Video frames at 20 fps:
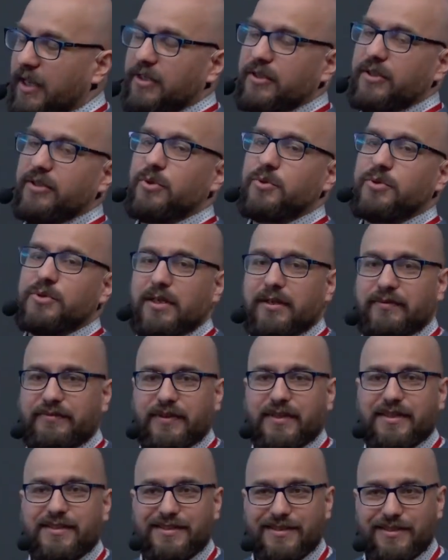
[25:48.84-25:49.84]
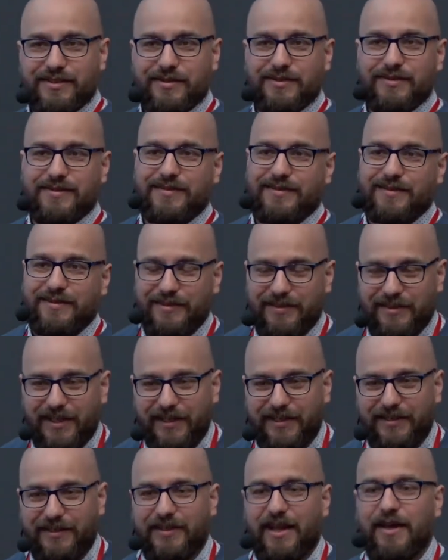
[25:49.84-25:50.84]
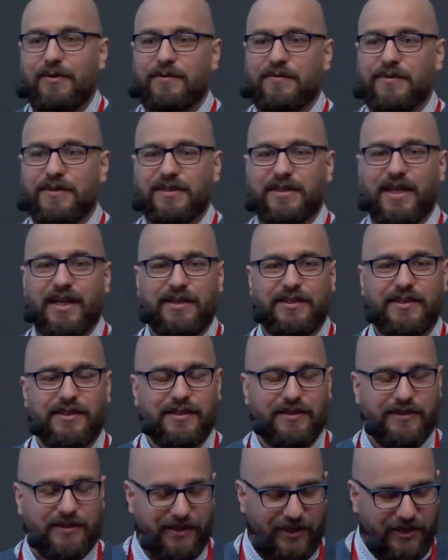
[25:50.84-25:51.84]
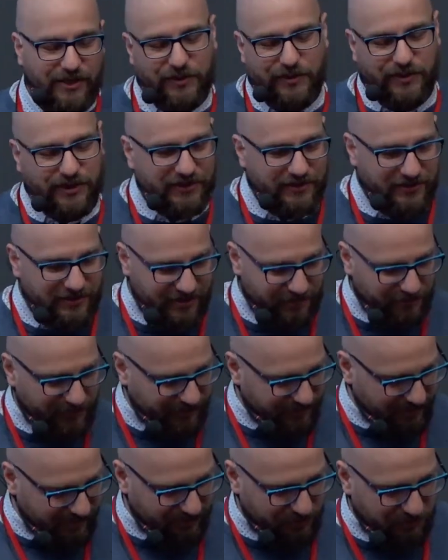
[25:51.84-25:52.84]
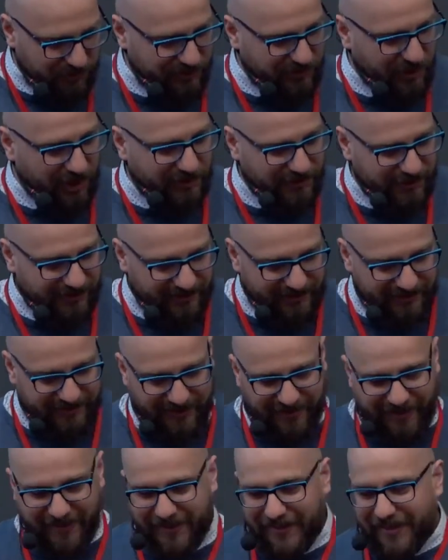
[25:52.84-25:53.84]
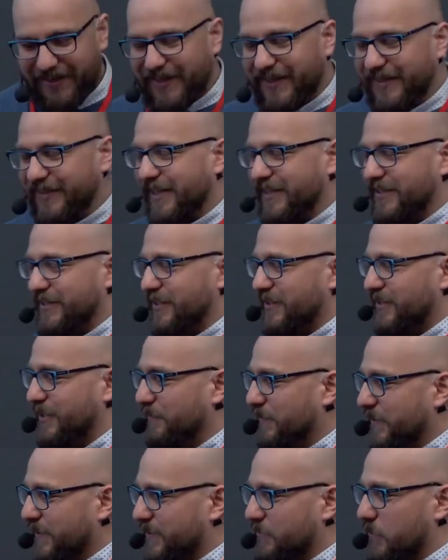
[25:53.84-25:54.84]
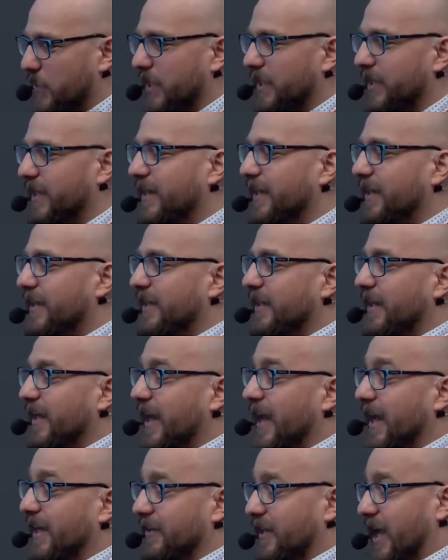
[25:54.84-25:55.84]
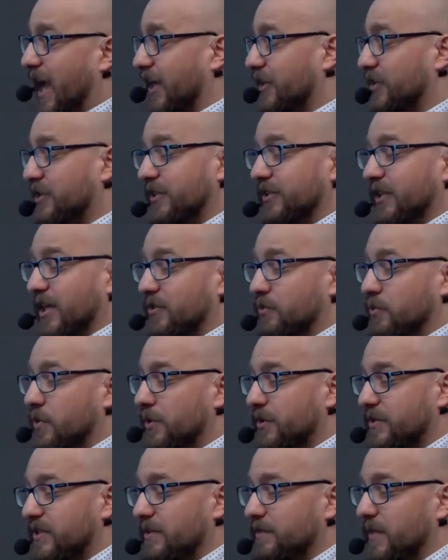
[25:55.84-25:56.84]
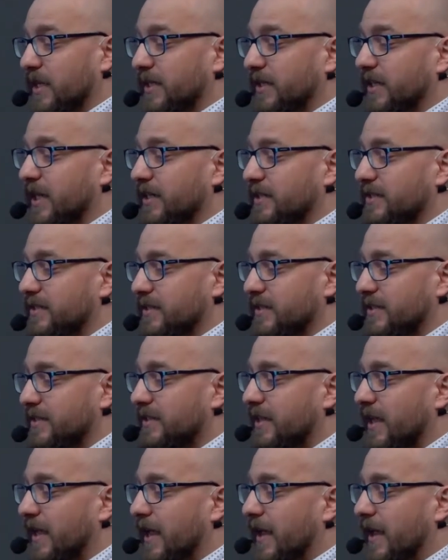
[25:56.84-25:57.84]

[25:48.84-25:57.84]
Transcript: the usual fix is, like everything in IT, you can simply just restart it. That's the simplest way. And actually that works in many cases.